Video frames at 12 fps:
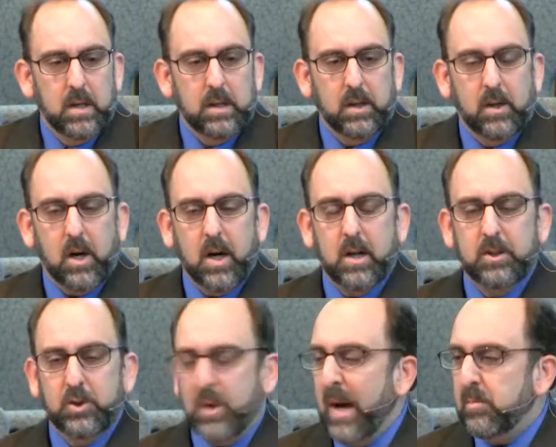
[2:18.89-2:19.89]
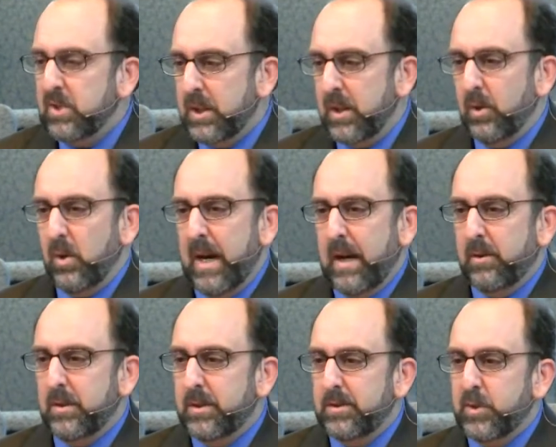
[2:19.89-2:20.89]
the car dropped to the
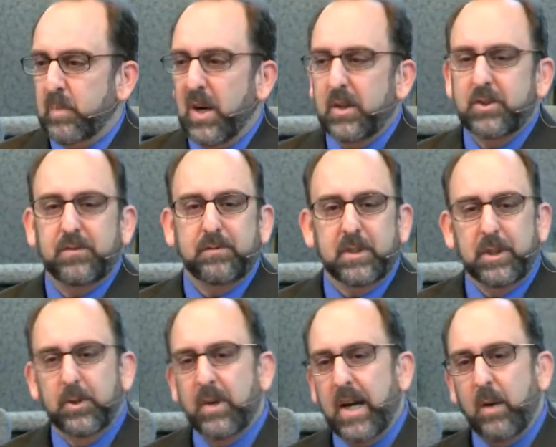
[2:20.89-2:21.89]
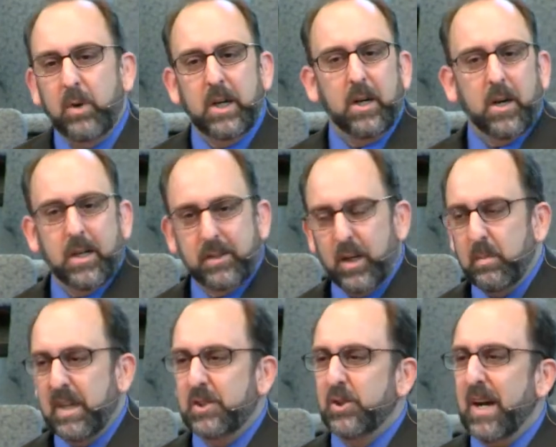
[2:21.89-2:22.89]
ground, sparks flew, and I went into
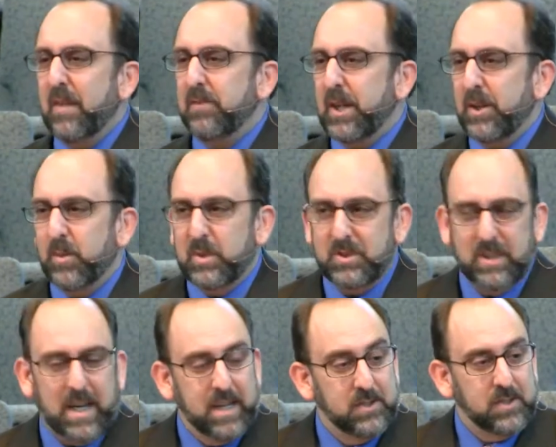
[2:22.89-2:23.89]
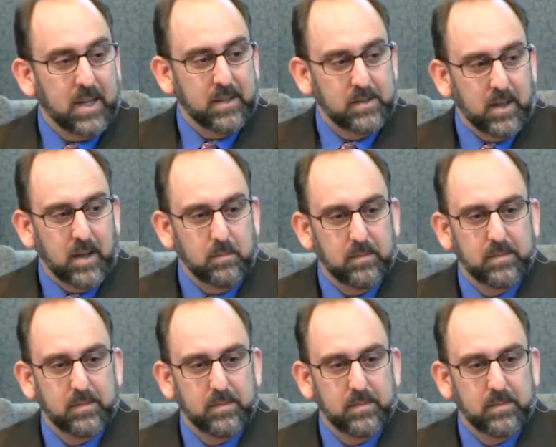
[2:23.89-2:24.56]
oncoming traffic and almost died a second time.